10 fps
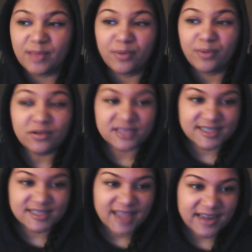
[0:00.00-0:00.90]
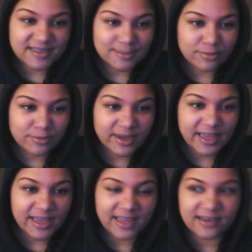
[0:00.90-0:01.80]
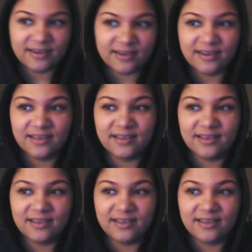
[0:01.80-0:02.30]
both decided to bring in